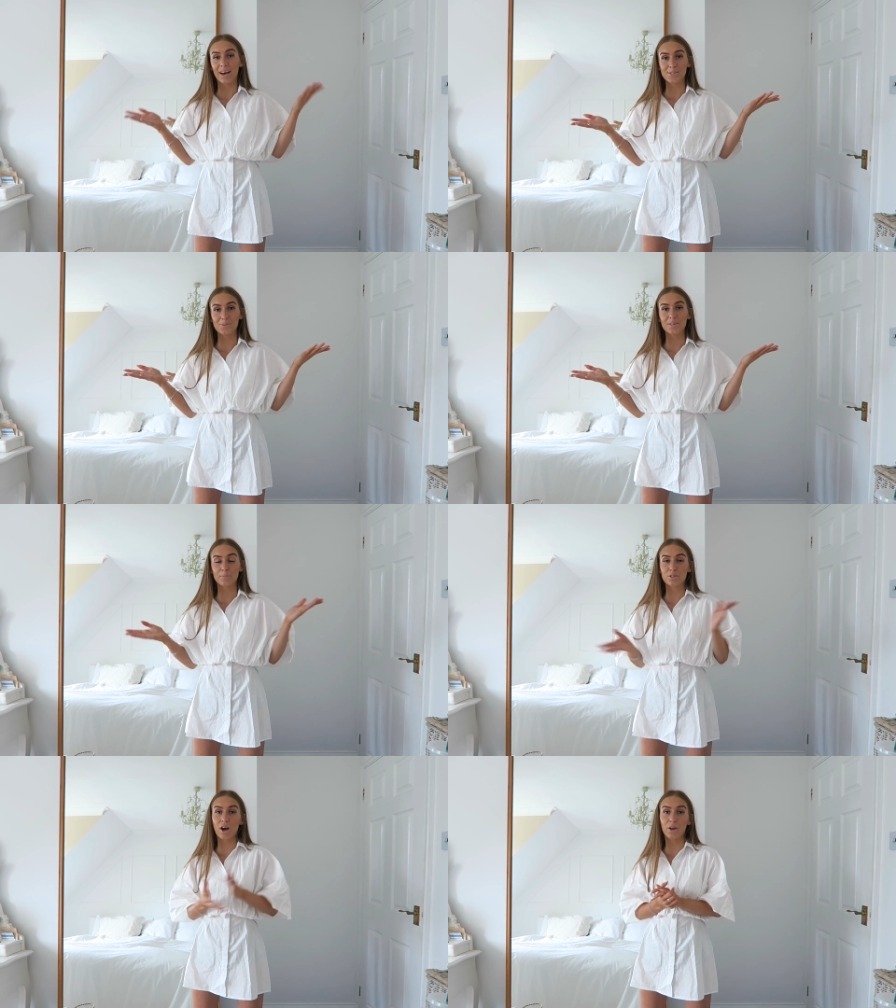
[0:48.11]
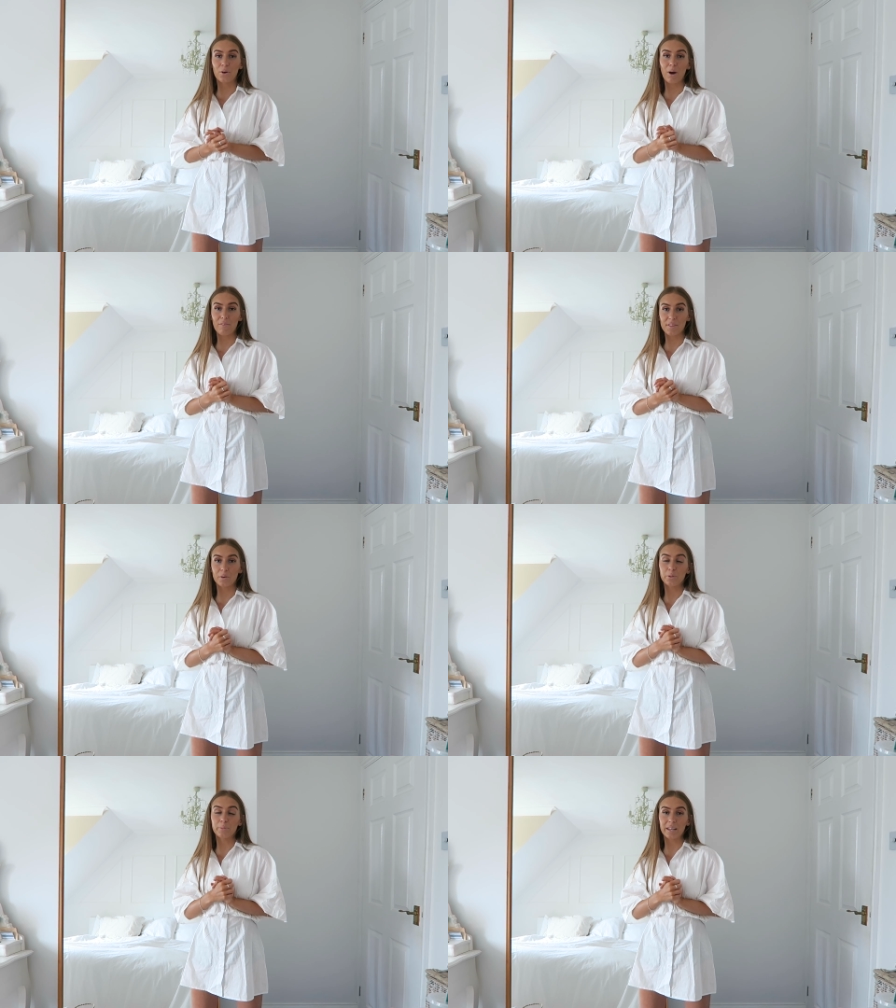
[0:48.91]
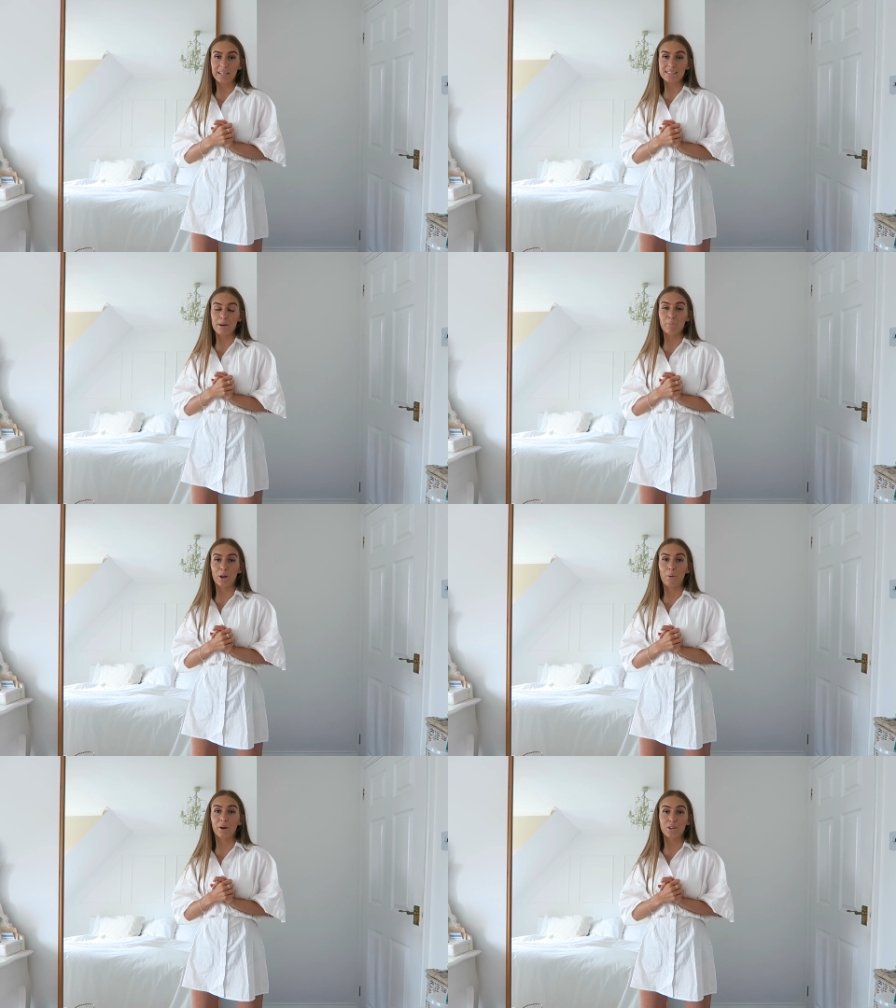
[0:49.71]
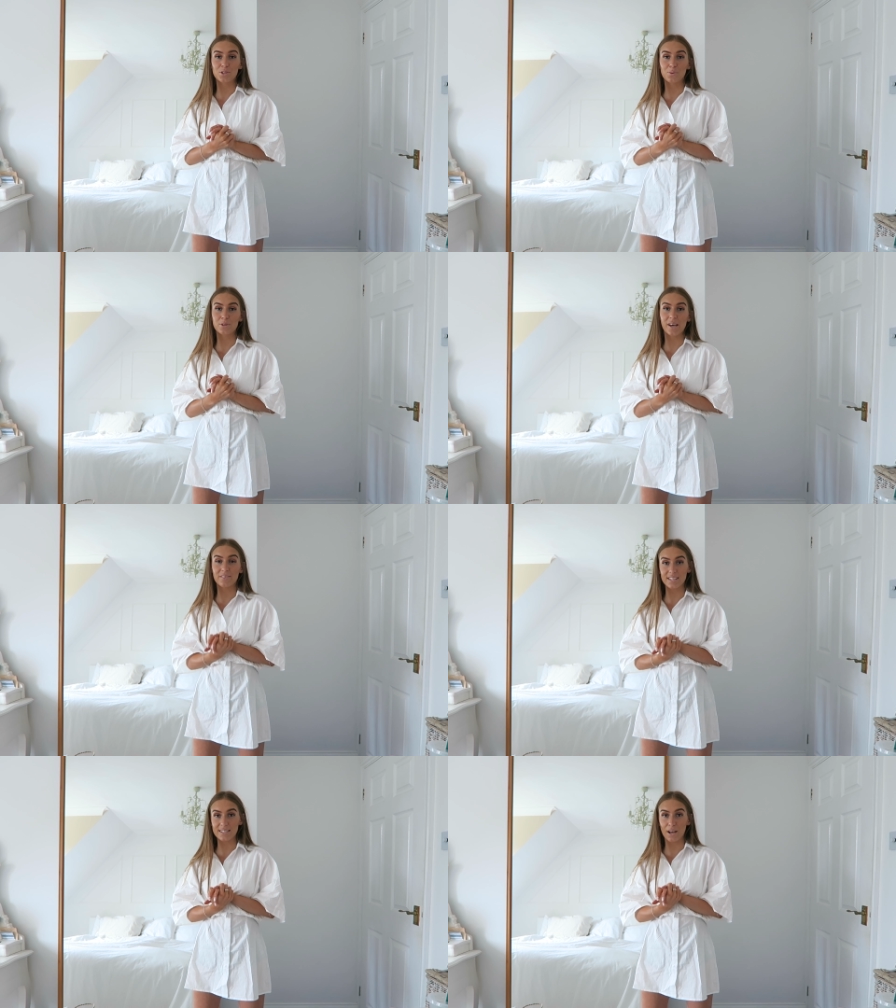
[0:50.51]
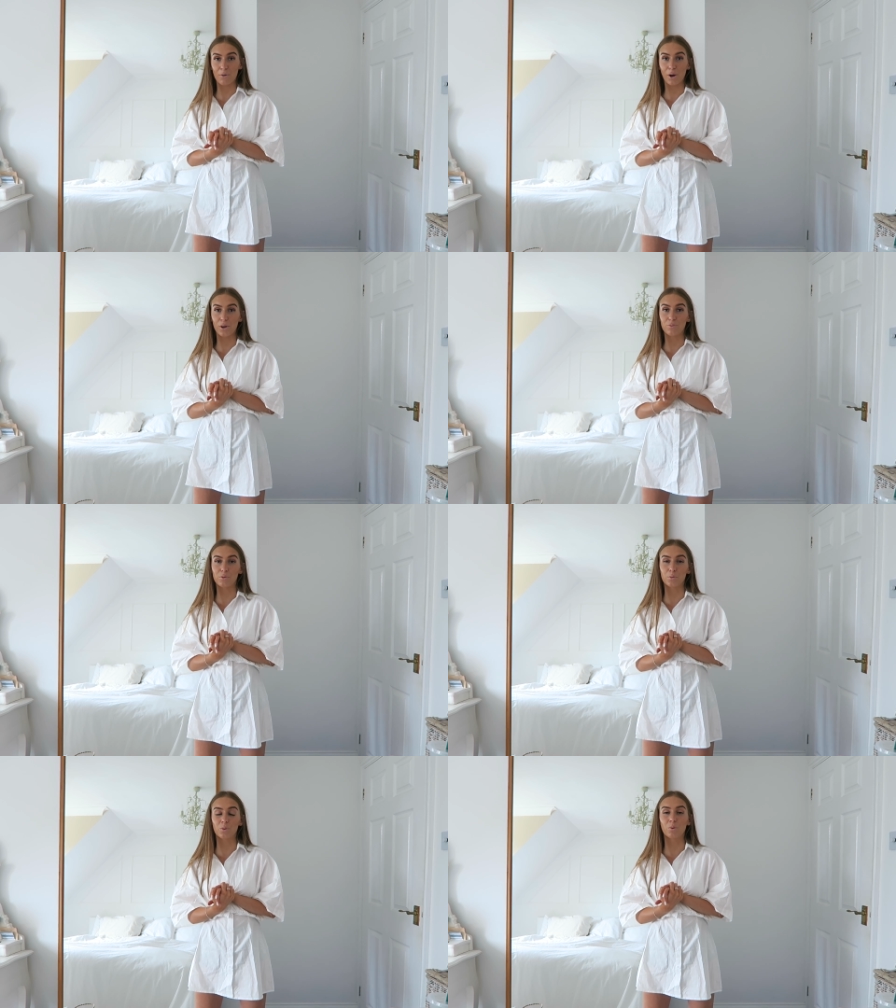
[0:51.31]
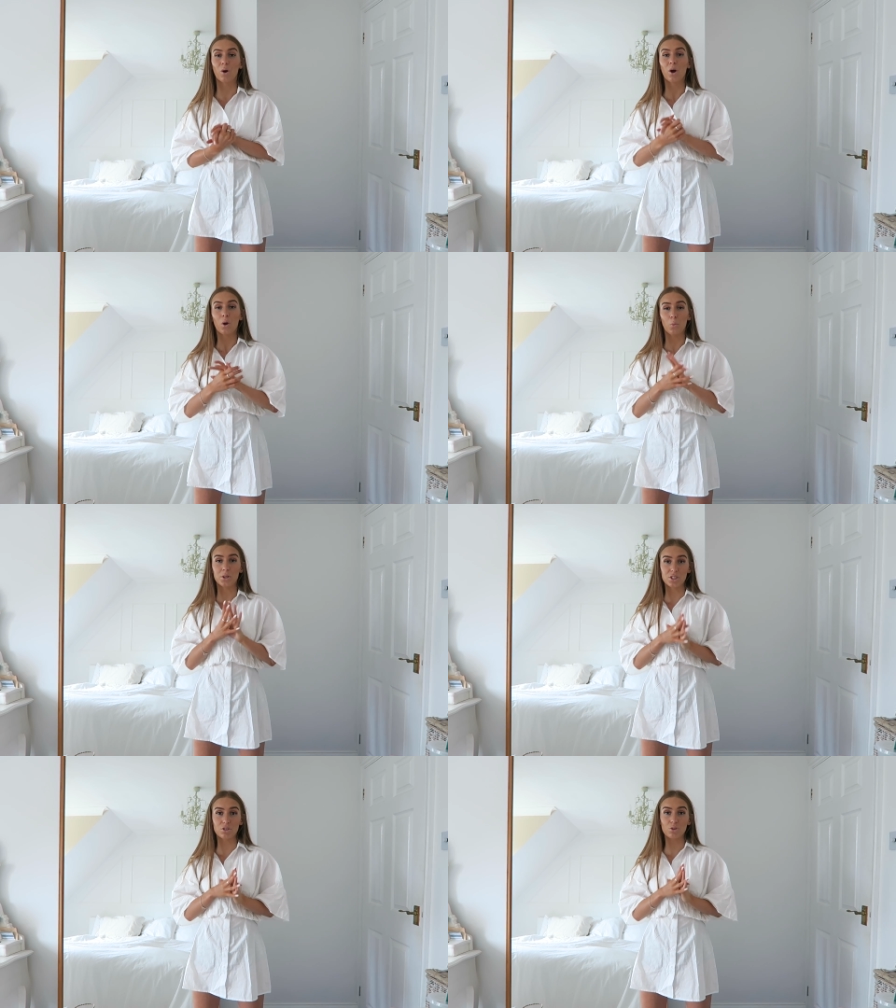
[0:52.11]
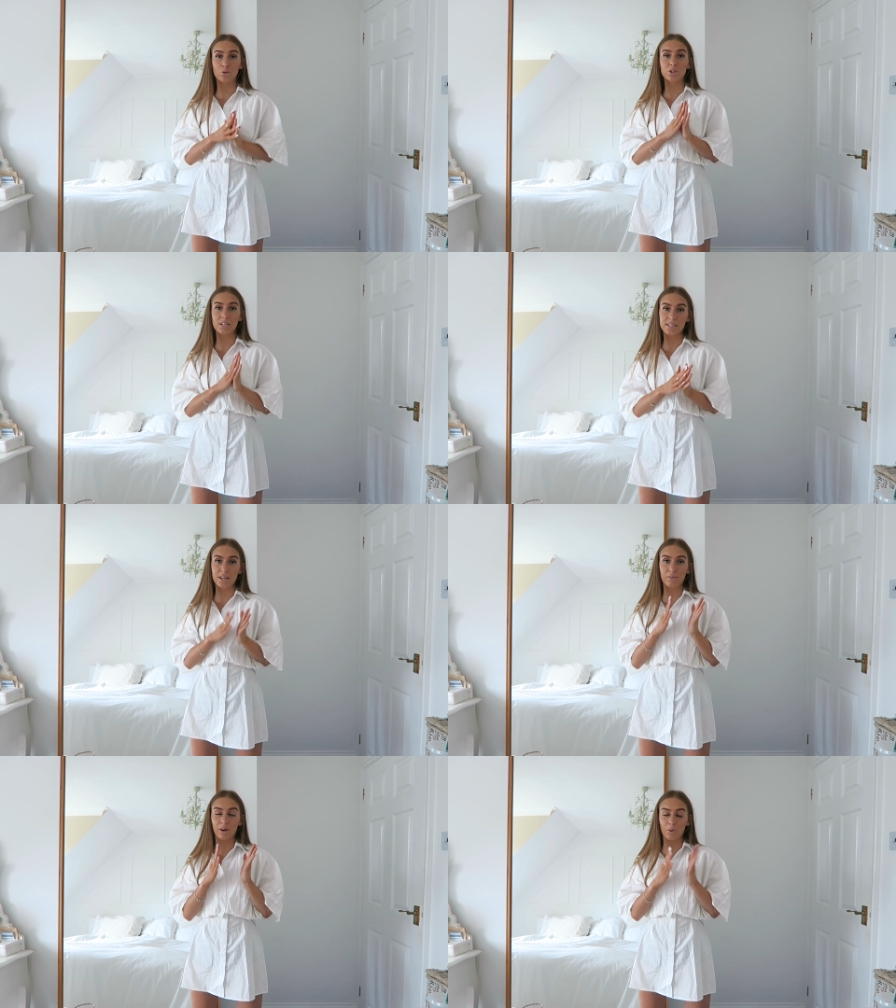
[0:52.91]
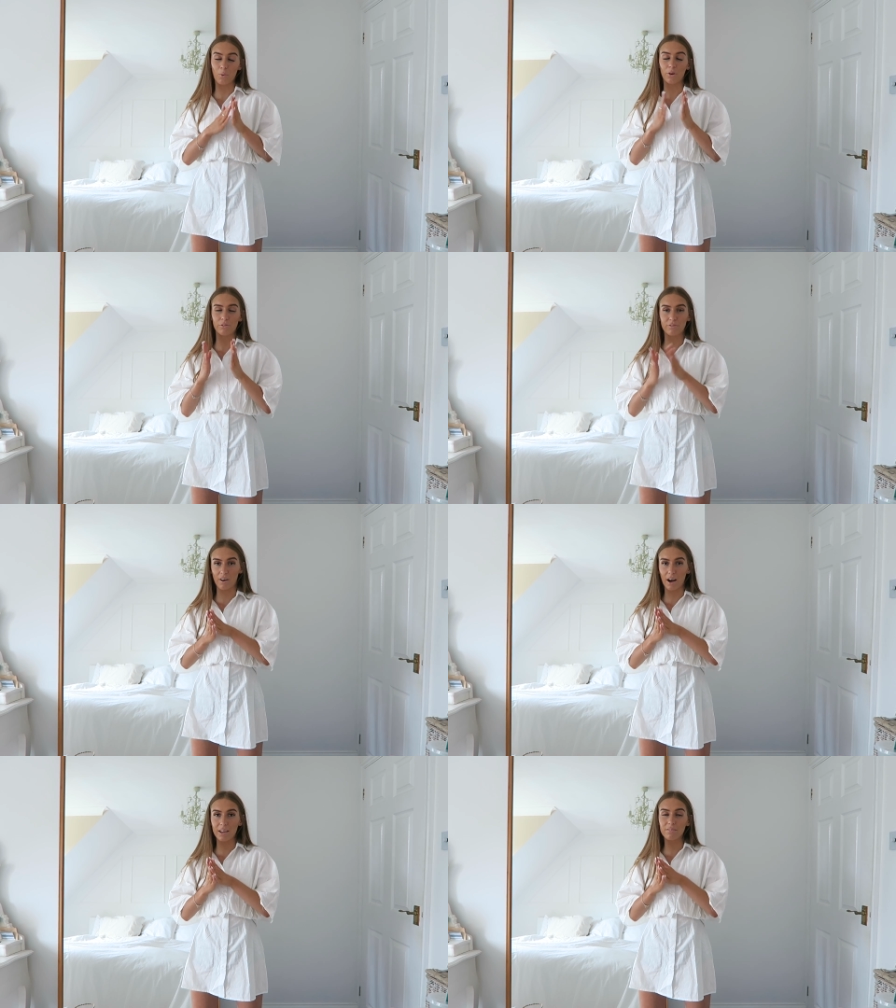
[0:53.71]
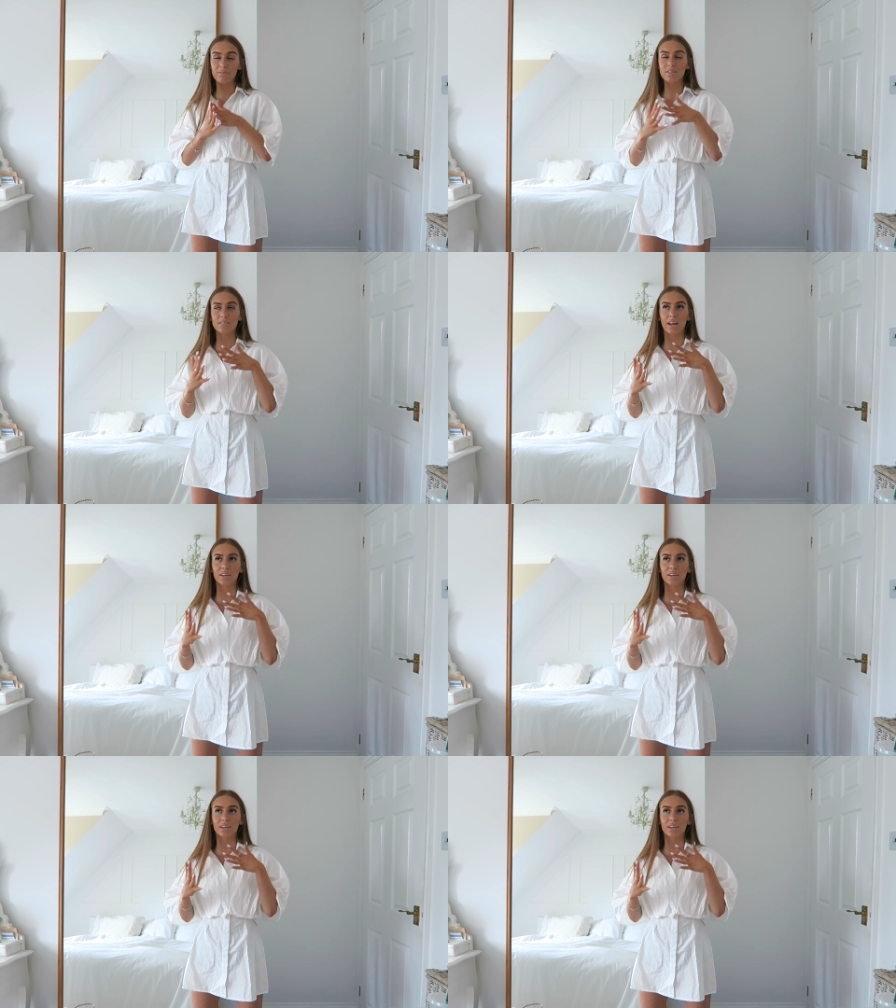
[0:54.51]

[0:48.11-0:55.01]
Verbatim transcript: As always, I'll be trying to haul, everything will be linked down below, and I do also have a discount code for you all, which is GEORGIE015, so